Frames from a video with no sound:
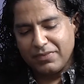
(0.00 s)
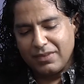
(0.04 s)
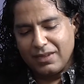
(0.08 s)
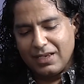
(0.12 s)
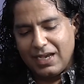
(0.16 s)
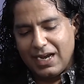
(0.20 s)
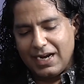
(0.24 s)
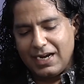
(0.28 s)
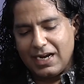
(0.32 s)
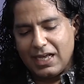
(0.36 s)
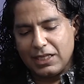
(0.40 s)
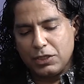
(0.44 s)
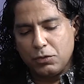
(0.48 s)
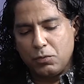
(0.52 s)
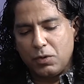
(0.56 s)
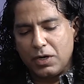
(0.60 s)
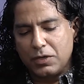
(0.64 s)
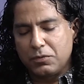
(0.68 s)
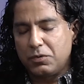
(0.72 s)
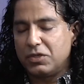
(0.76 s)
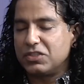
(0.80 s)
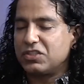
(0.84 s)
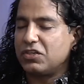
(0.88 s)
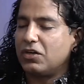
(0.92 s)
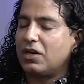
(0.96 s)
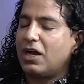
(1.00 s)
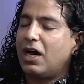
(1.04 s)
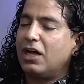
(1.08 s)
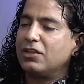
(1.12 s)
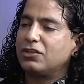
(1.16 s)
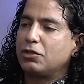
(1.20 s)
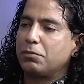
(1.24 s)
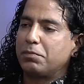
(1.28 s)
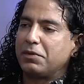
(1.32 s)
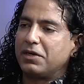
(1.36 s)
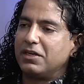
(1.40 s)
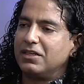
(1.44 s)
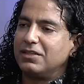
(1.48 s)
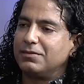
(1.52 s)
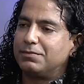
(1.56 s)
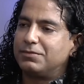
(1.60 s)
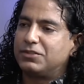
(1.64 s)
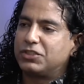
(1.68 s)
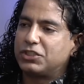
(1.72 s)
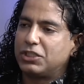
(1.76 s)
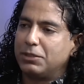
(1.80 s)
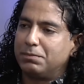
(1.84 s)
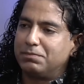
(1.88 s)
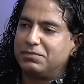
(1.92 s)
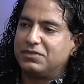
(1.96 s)
another one was on
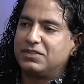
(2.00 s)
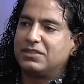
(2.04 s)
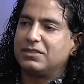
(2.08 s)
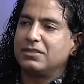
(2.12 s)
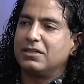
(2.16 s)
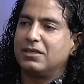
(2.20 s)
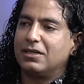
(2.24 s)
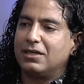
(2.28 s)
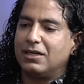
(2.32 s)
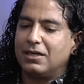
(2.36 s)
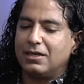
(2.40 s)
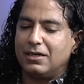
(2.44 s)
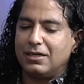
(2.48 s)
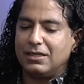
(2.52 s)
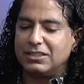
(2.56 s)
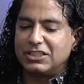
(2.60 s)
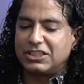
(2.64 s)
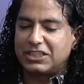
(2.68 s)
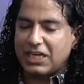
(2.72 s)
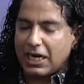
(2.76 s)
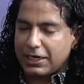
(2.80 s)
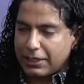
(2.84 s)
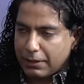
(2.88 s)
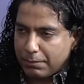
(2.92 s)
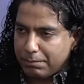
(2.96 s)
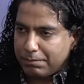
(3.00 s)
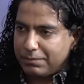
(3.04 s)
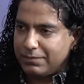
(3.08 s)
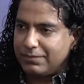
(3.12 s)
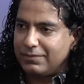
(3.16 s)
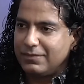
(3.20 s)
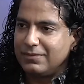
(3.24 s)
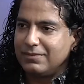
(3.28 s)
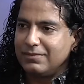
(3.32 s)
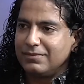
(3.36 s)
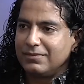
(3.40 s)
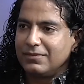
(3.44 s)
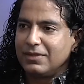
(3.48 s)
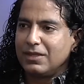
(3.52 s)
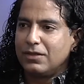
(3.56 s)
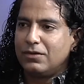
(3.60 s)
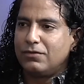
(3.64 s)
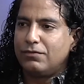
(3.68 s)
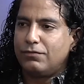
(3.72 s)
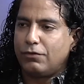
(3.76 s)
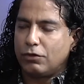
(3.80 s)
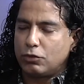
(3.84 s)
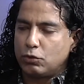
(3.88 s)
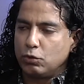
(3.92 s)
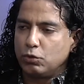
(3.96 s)
entrepreneurship startup.
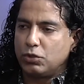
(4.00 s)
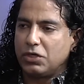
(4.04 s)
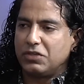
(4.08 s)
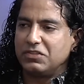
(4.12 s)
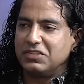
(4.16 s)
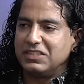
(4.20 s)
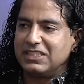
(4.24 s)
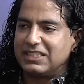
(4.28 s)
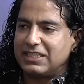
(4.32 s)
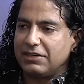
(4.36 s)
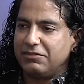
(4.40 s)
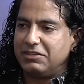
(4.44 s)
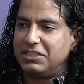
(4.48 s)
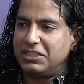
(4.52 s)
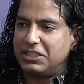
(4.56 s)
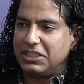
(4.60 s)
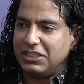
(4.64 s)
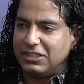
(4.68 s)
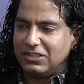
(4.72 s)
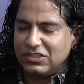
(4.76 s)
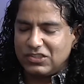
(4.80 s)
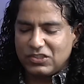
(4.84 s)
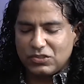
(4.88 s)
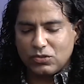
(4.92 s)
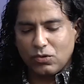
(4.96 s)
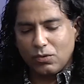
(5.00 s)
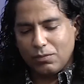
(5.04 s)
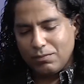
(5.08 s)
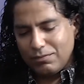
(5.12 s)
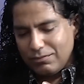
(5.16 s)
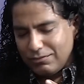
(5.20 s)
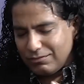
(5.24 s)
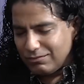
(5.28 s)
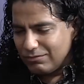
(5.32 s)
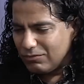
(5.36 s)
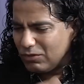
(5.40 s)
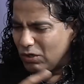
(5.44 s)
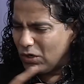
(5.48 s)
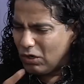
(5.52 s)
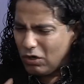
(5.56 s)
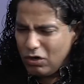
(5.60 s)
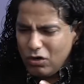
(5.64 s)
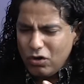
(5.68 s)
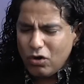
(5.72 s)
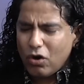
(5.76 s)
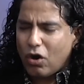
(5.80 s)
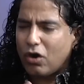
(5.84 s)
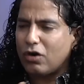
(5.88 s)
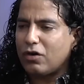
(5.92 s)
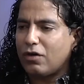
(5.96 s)
for 2017. So
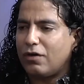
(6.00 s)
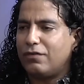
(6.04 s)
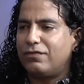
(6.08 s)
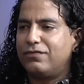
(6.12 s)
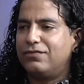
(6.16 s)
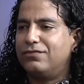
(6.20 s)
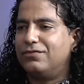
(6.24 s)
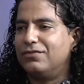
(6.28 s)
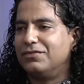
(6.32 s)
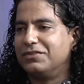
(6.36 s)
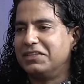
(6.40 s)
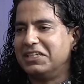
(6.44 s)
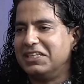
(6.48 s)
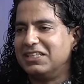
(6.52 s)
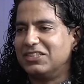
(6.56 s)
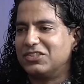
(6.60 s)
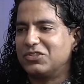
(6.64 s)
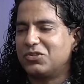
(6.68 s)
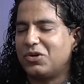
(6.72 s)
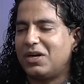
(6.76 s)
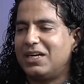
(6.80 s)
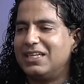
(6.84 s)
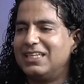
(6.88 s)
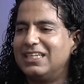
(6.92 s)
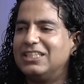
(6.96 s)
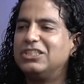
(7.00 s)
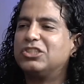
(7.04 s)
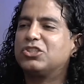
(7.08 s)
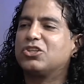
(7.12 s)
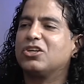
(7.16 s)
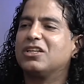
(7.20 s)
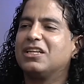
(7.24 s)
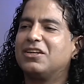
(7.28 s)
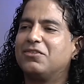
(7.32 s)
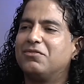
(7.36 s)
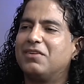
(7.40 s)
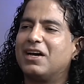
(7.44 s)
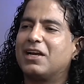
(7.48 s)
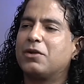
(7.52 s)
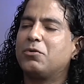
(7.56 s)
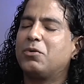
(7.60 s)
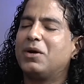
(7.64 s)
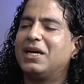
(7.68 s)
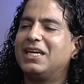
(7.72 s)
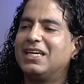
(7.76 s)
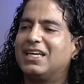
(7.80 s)
lot of things. So I ensure that wherever I